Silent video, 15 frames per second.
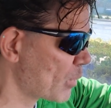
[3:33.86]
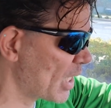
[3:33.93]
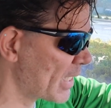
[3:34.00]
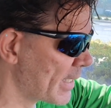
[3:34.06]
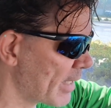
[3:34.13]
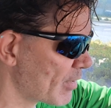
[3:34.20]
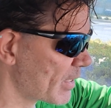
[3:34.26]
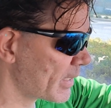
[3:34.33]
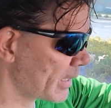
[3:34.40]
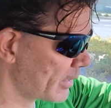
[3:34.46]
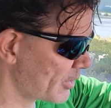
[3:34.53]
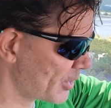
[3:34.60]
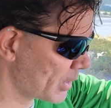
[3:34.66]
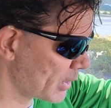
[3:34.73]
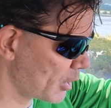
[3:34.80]
and
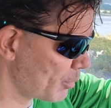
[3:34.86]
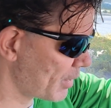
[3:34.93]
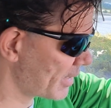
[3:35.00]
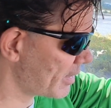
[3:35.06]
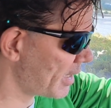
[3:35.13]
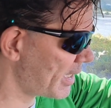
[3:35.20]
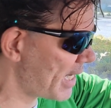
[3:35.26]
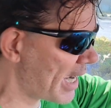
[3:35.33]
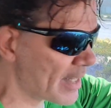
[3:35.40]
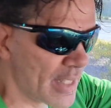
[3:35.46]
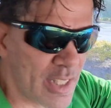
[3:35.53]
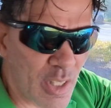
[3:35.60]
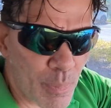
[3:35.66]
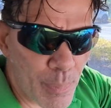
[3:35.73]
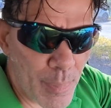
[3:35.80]
everything. So, but yeah,
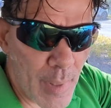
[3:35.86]
this has